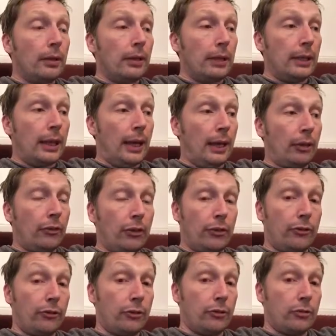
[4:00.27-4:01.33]
the
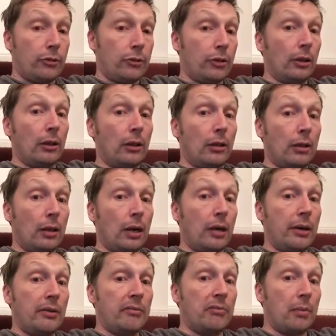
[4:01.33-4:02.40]
access to the journal
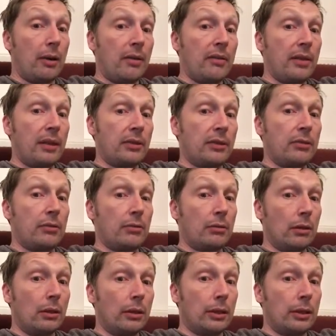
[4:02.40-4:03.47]
archive, wherever that is
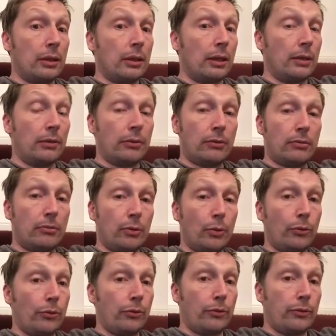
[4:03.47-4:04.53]
online, and
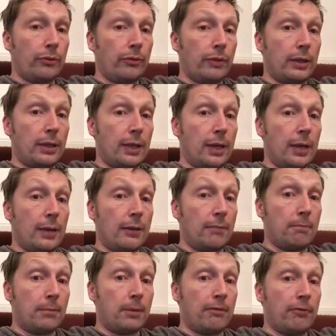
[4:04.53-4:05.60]
all sorts of
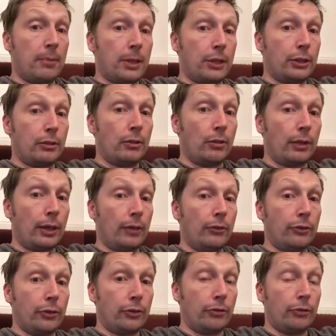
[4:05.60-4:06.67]
information on how
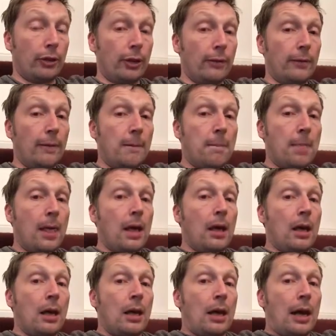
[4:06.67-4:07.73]
to use that.
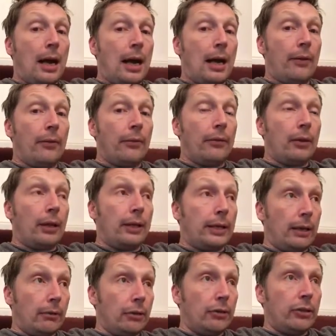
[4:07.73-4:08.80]
And I
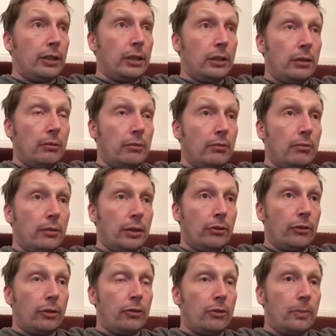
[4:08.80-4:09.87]
guarantee you
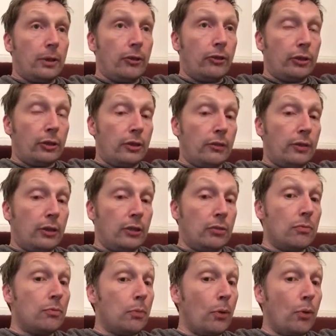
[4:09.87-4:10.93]
there's going to be a
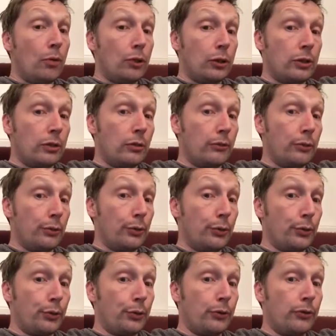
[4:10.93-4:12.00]
significant portion of your
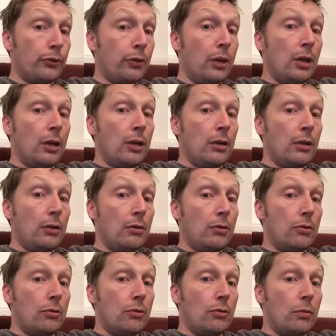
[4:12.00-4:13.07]
course
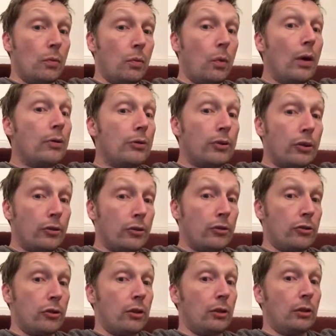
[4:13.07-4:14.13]
who won't touch the
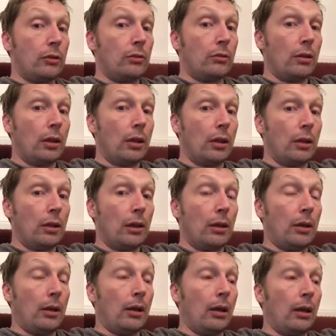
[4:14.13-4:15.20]
journal
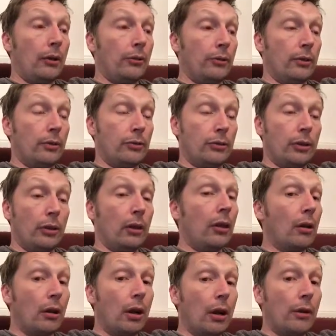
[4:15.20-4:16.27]

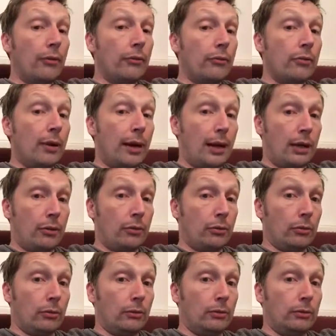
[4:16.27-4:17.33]
archives at
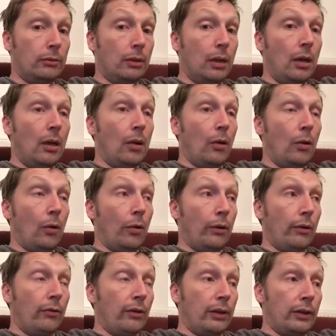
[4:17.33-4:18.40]
all, or
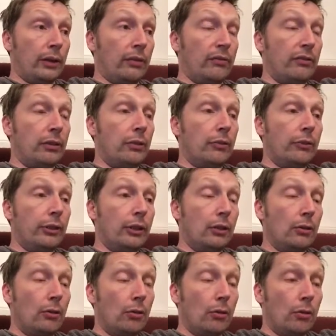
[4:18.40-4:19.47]
they'll find it
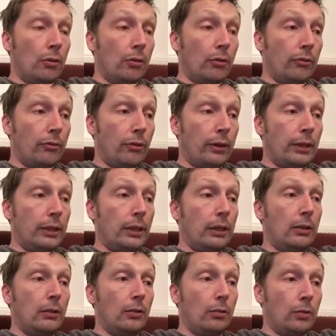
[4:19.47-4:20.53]
confusing or
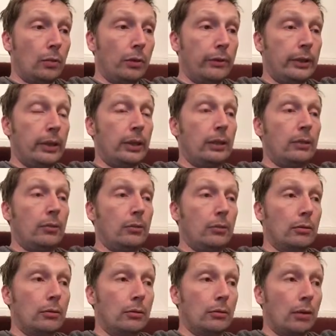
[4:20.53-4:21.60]
frightening or worrying
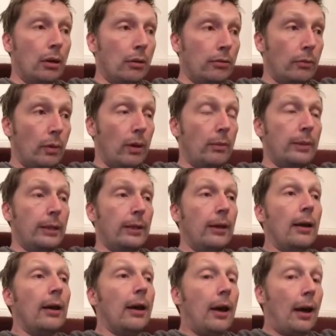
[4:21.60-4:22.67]
or overwhelming,
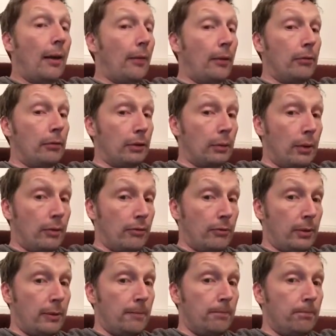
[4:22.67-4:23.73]
and they'll run away
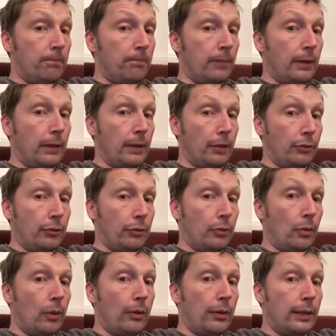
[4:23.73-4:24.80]
from it, and they'll do
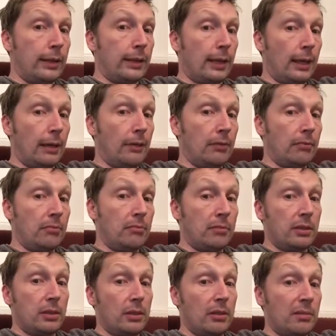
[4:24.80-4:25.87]
what they can,
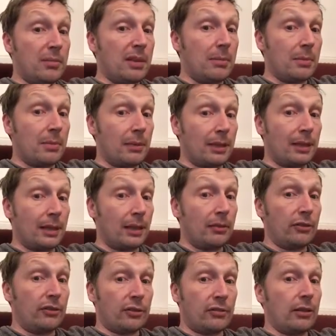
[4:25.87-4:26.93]
the minimum they
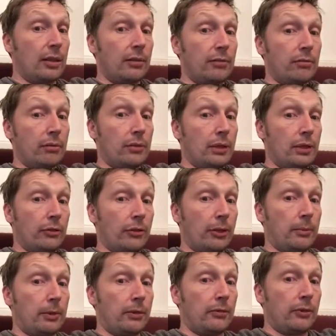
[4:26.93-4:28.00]
can to get through an
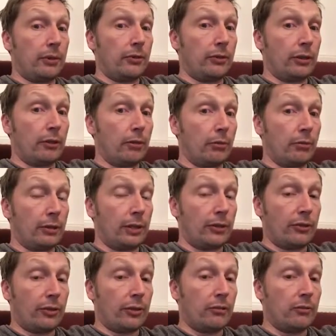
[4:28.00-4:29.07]
exam in the first year or an
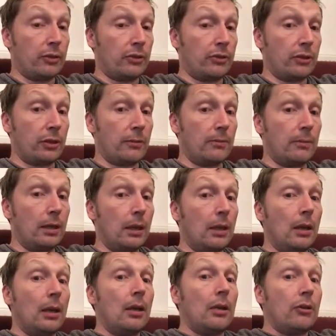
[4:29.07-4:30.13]
essay in the first year.
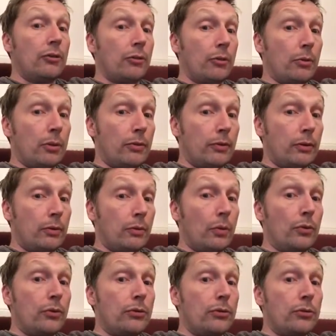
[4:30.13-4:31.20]
So if you
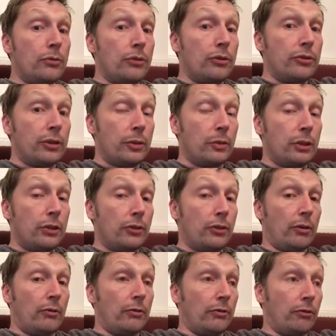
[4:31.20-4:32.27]
want to distinguish
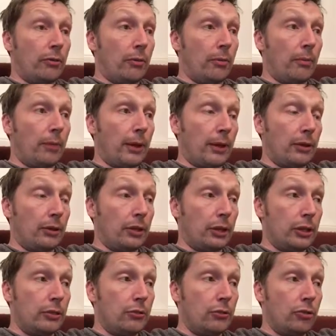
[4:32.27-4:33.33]
yourself from that
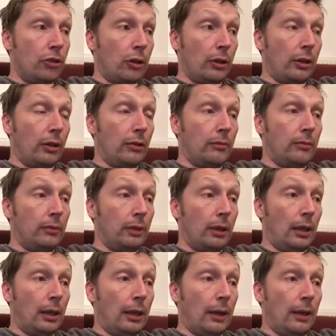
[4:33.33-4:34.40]
huge chunk
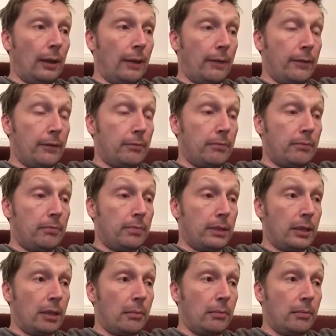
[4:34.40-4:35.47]
and
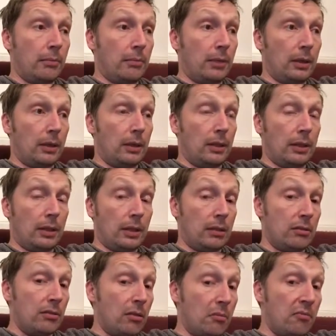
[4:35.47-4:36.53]
become in
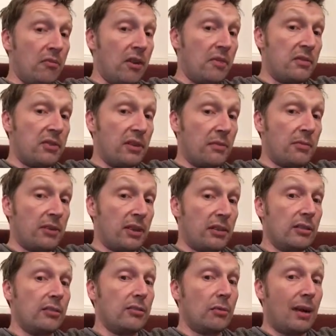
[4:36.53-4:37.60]
the top 5 to
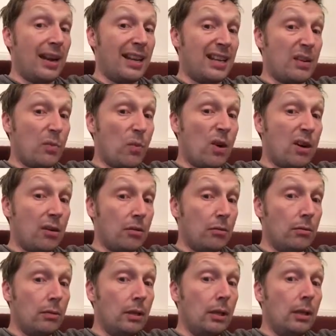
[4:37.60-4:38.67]
10% who A,
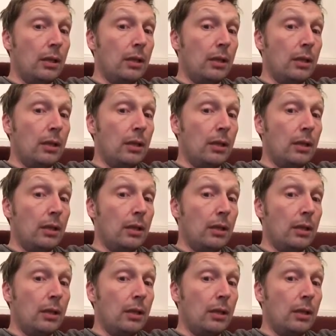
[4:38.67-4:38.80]
will